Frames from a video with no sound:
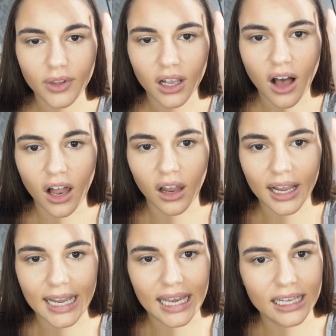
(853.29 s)
colour
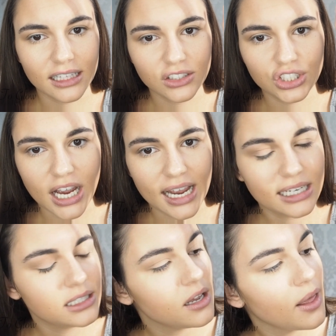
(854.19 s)
here, this
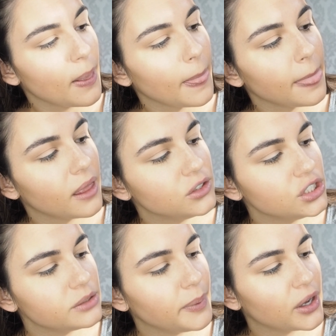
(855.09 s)
shade,
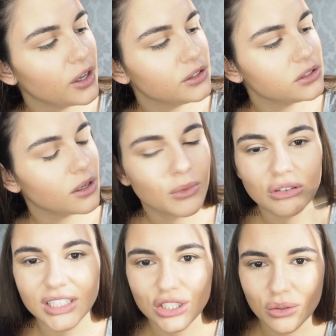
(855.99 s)
just because I'm
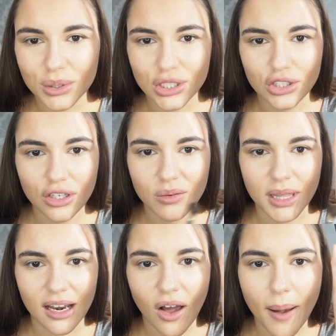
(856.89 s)
not really sure what to do
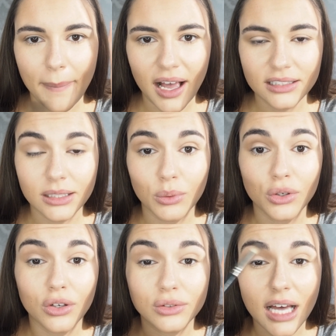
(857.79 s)
with it. Like I personally
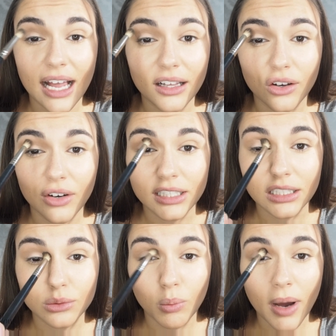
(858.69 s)
wouldn't use that in the crease,
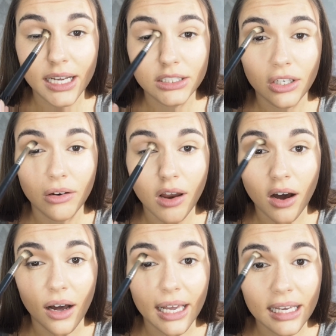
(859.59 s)
it's way too
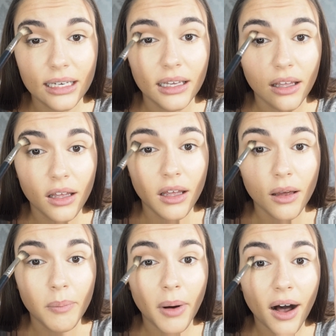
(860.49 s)
light.
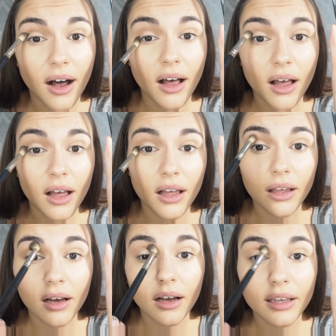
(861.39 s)
But
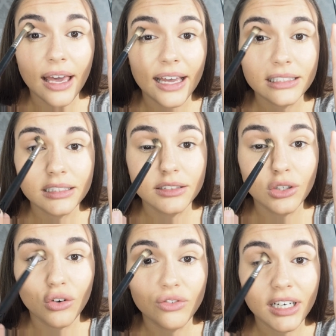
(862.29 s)
yeah, it's
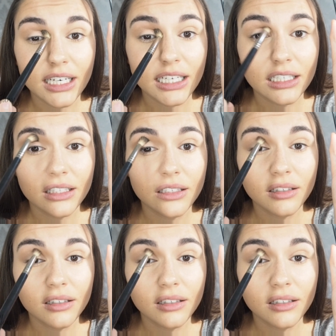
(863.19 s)
not really